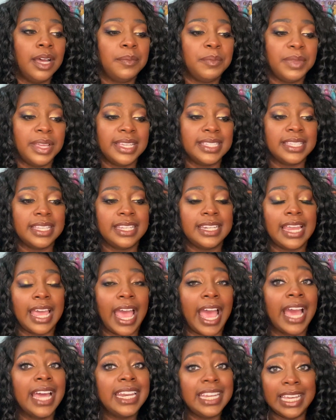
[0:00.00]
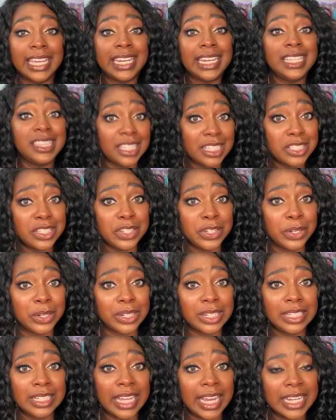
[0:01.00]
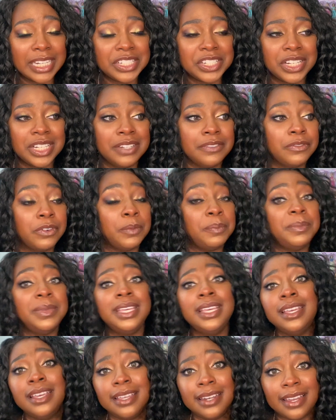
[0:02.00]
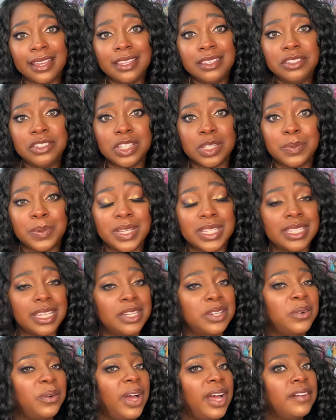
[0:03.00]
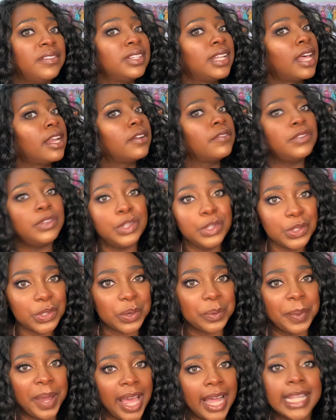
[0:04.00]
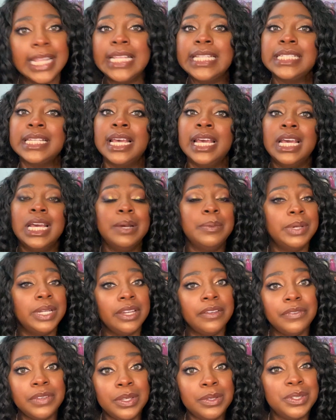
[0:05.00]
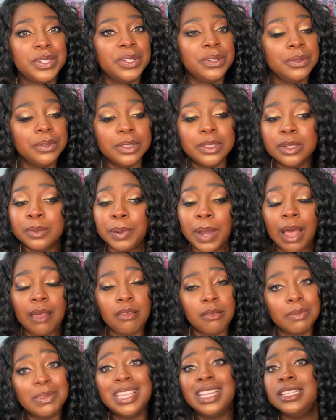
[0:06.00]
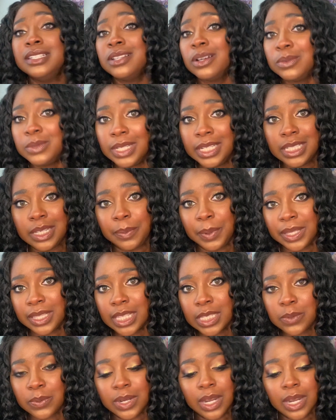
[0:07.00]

Is it adding anything to your collection? For me, it is, just because I don't have a lot of neutral palettes. But if you do, you probably don't need to pick this one